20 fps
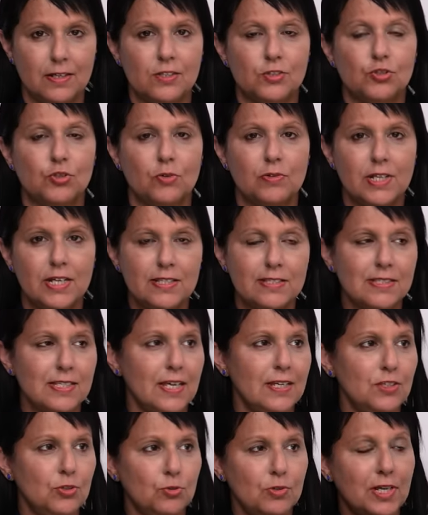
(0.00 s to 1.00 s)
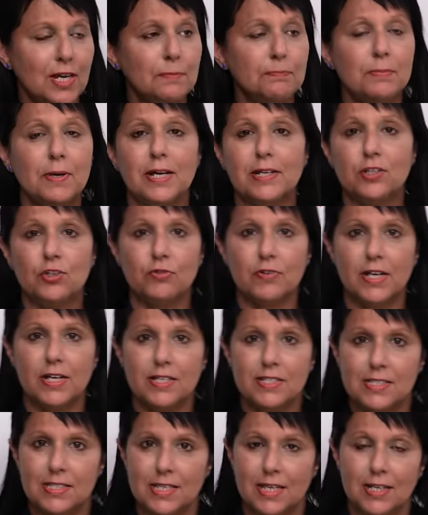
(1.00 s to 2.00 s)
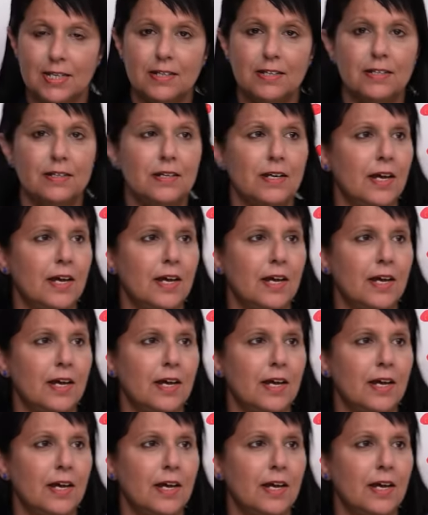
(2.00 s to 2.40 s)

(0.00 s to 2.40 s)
So let's say you get back your essay